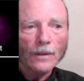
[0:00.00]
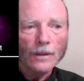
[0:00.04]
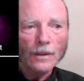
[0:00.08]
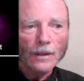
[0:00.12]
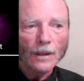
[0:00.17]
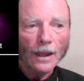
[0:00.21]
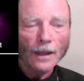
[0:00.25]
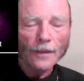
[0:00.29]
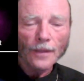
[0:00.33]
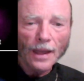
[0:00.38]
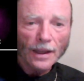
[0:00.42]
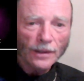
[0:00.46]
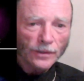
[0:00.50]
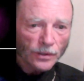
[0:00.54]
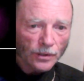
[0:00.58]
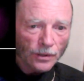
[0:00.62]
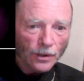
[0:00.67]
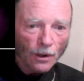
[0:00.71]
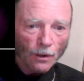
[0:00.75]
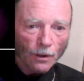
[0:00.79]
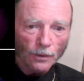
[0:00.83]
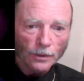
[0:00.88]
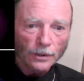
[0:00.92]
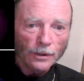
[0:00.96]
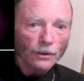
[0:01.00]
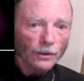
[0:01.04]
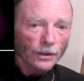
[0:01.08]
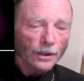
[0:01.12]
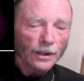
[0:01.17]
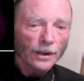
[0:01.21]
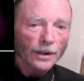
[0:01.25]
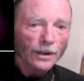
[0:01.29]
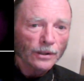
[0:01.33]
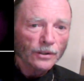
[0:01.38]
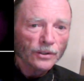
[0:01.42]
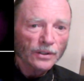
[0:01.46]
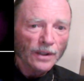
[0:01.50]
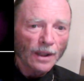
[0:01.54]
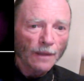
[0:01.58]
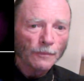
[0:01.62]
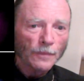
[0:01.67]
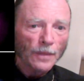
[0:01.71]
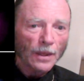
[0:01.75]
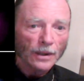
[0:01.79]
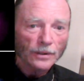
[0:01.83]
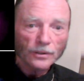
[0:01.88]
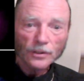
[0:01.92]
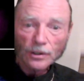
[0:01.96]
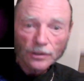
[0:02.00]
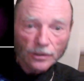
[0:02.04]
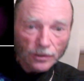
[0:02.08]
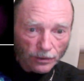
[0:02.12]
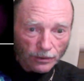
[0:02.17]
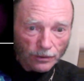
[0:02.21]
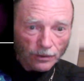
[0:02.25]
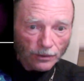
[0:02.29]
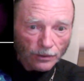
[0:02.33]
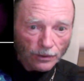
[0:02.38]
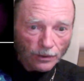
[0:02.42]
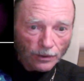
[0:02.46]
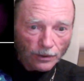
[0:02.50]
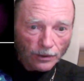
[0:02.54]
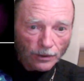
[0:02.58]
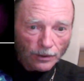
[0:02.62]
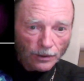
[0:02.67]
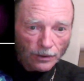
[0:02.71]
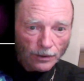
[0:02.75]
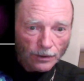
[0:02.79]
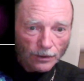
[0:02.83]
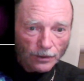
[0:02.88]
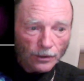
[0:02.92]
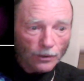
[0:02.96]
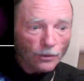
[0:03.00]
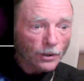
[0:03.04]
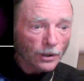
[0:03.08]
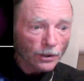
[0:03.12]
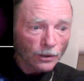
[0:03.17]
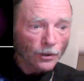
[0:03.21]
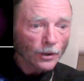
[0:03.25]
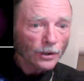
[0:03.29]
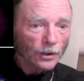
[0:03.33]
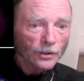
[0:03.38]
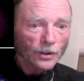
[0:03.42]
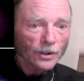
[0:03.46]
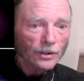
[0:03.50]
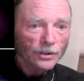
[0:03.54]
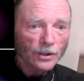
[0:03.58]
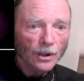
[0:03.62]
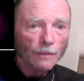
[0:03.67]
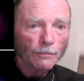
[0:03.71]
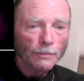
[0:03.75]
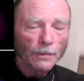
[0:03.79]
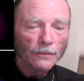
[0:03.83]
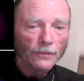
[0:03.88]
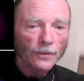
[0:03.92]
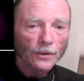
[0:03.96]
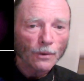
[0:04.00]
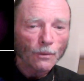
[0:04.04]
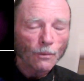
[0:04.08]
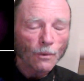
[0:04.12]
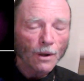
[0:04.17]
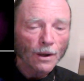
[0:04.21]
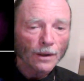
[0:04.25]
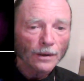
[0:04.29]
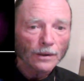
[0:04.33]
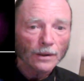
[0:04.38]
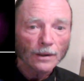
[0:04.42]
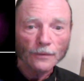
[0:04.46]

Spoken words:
And that's known. You can accept that. You can look this up if you want.